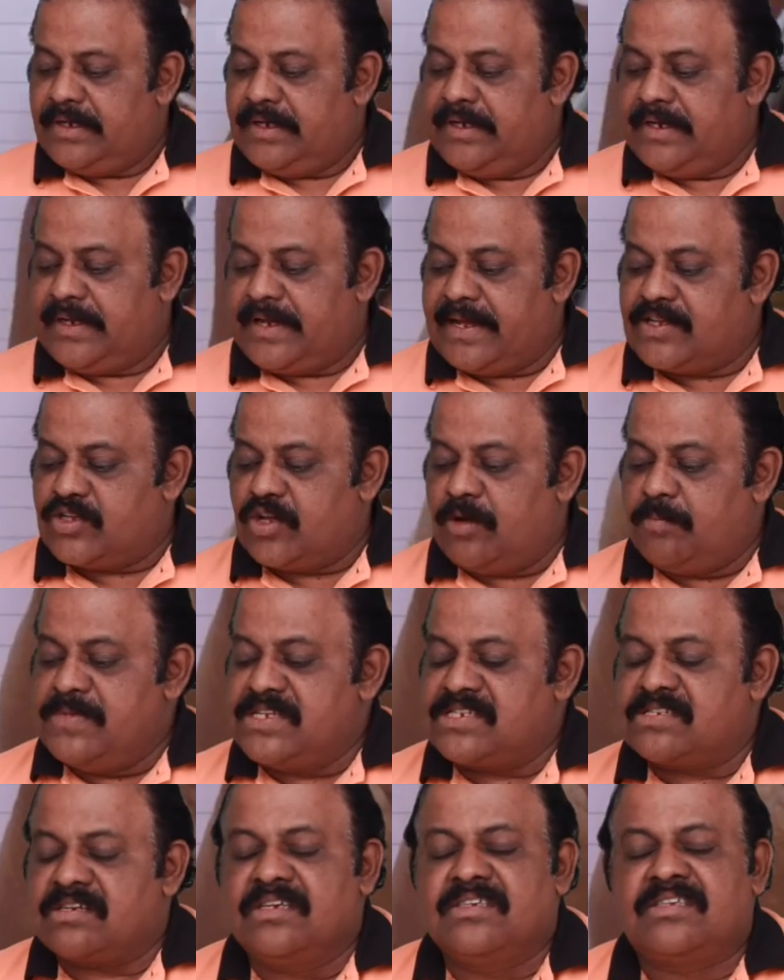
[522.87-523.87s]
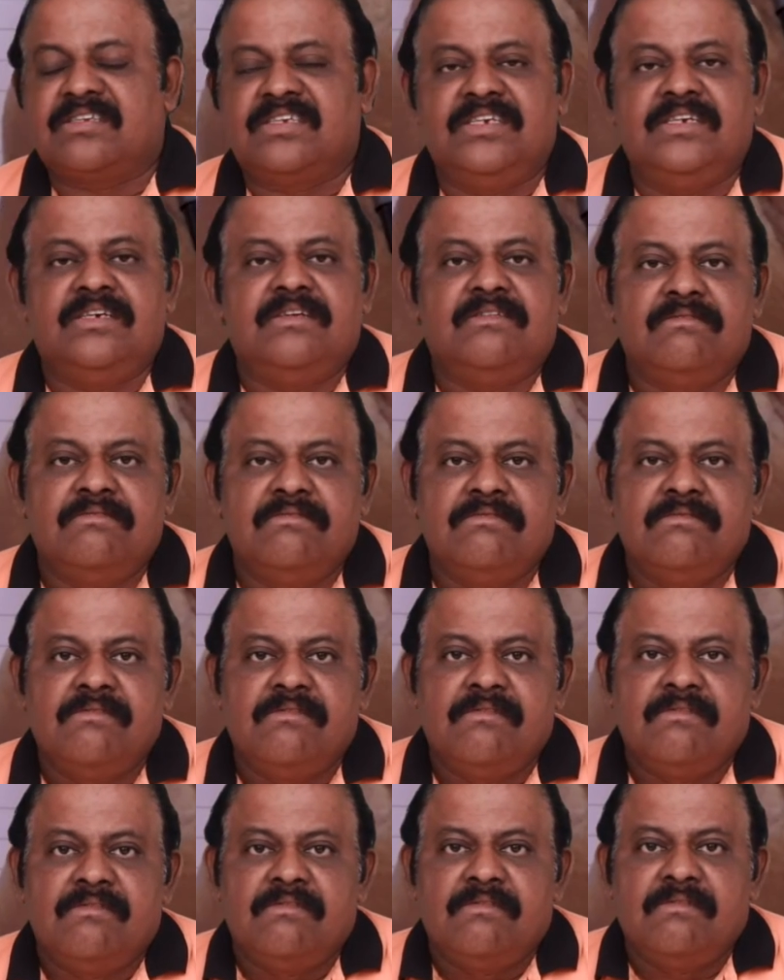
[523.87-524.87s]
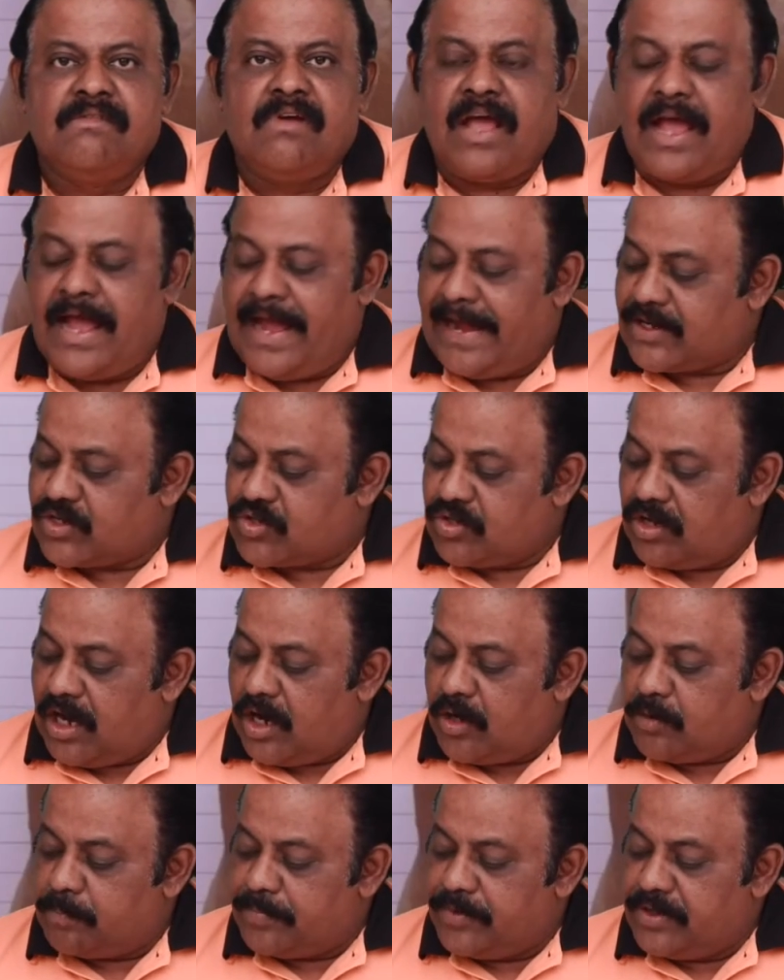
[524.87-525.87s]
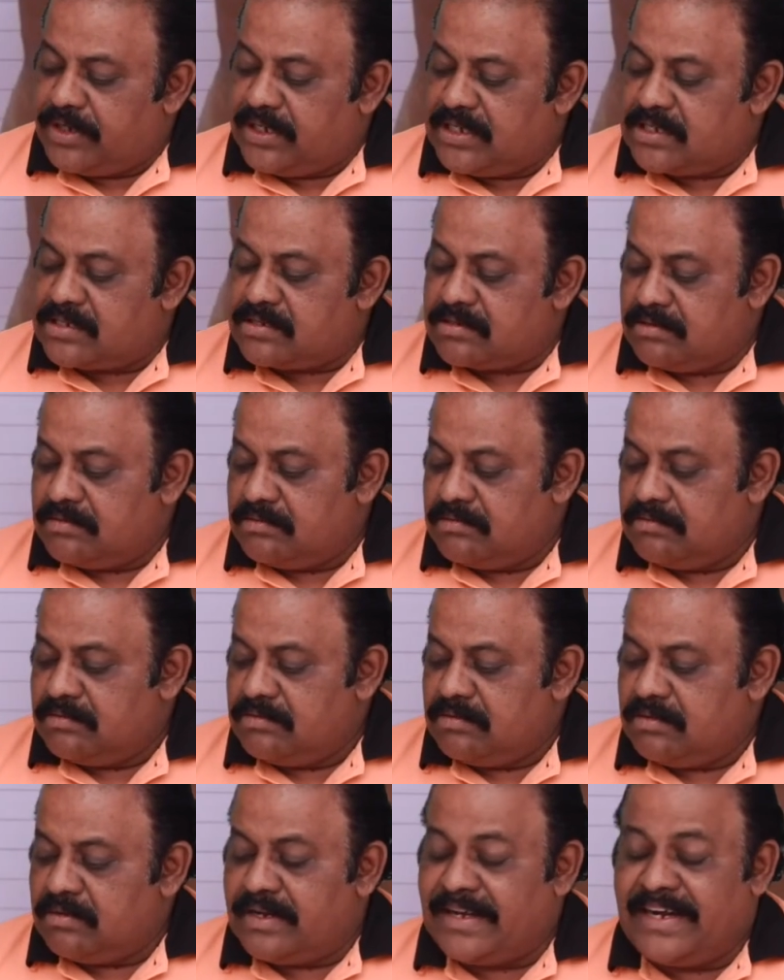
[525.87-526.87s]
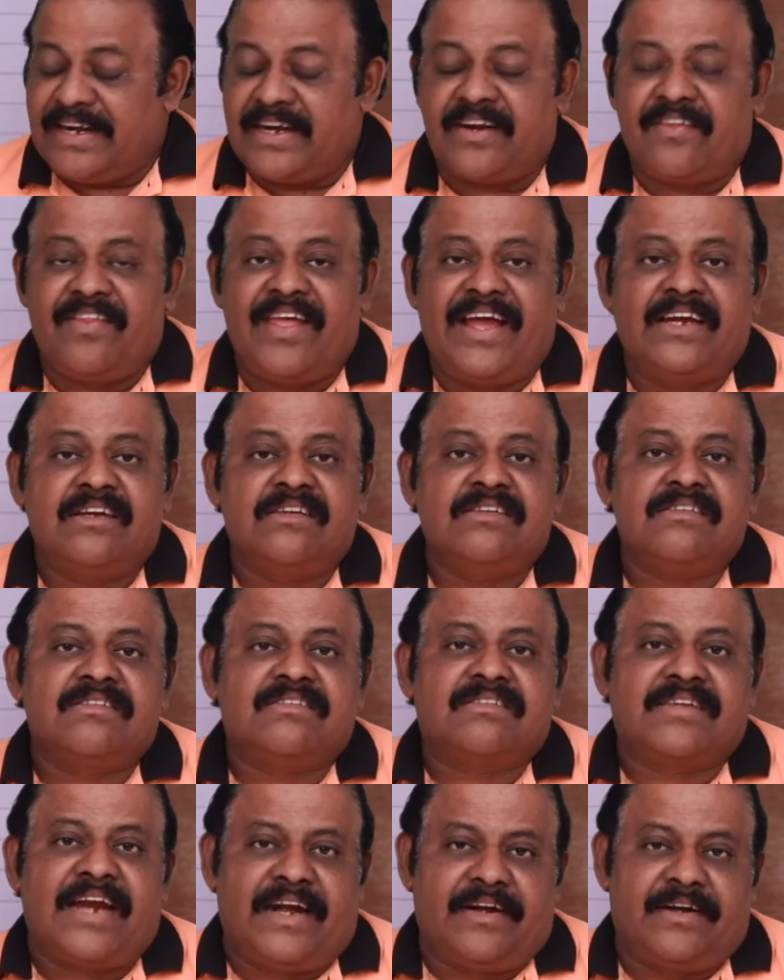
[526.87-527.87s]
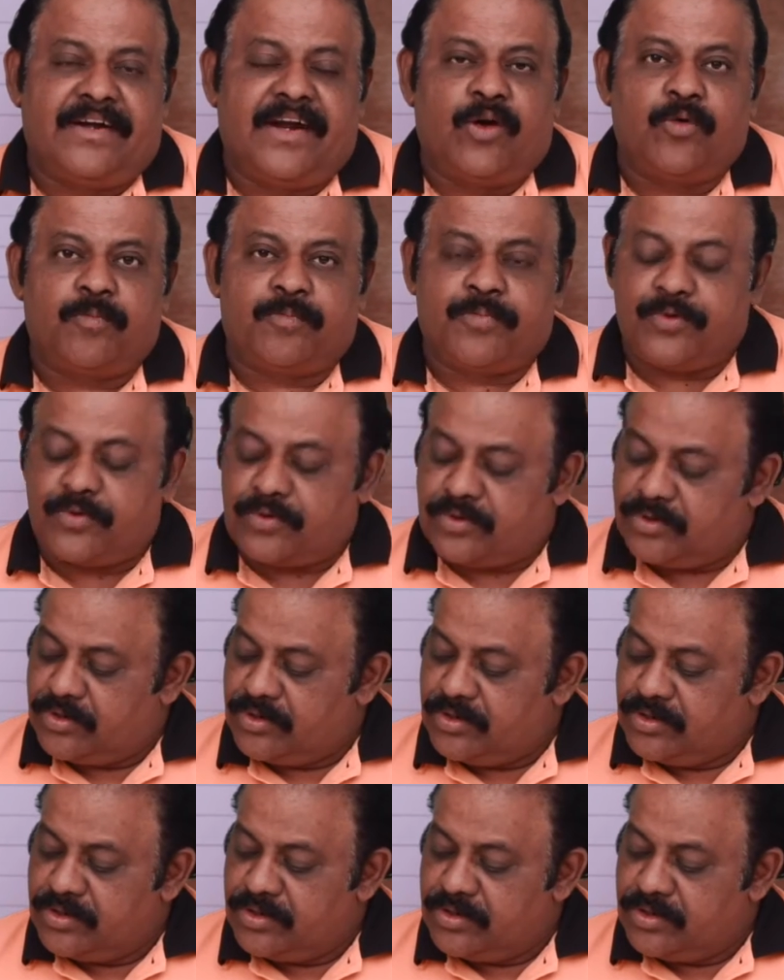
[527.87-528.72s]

In case of Mister C, actual output is greater than standard output.